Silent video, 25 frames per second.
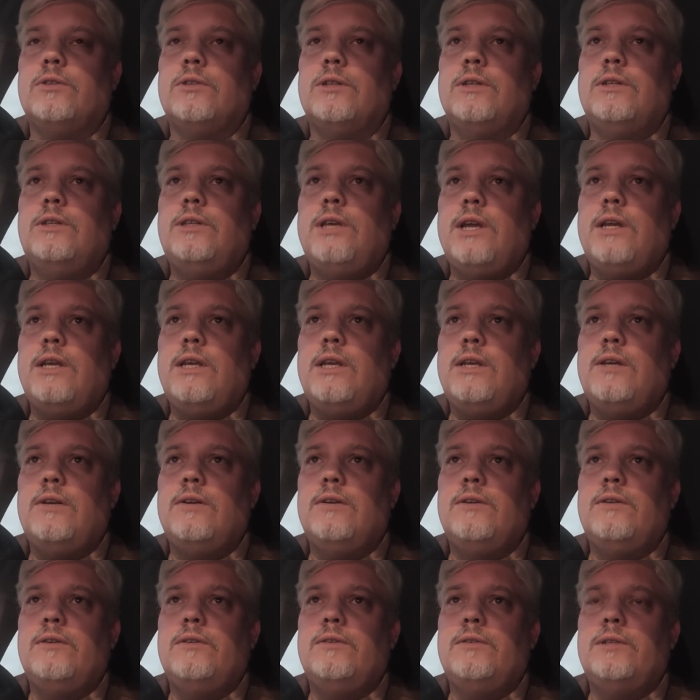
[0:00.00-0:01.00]
On a
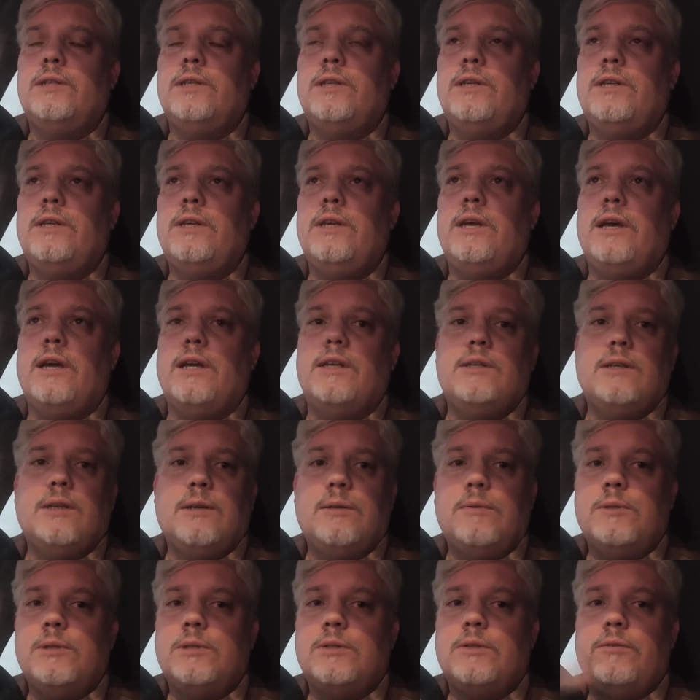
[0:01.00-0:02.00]
technical indicator,
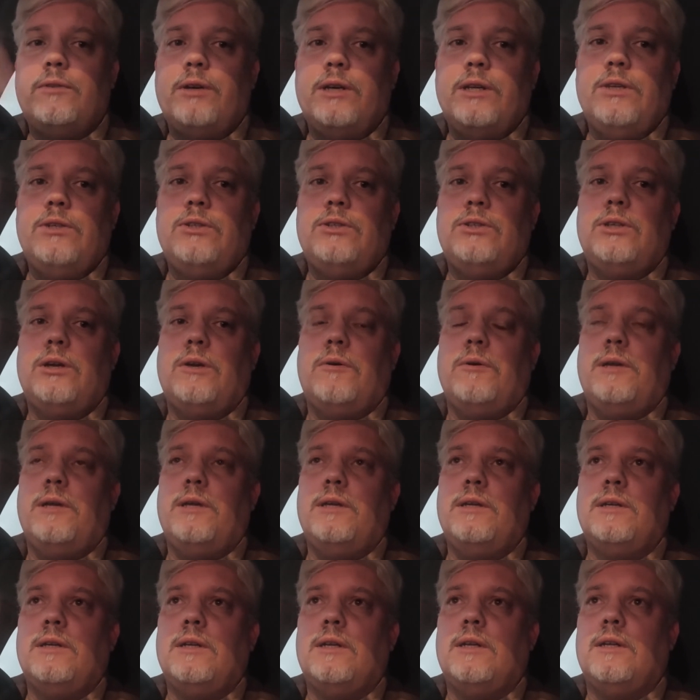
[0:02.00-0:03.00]
it was already
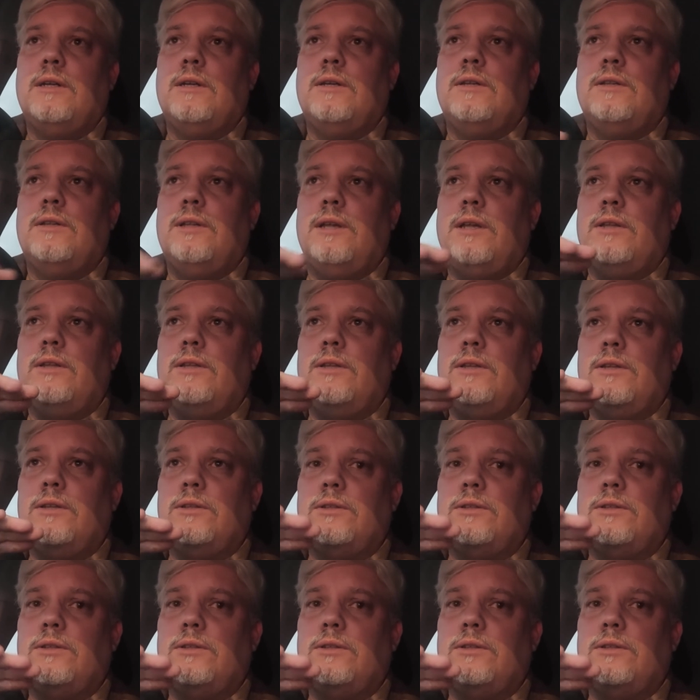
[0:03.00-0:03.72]
showing that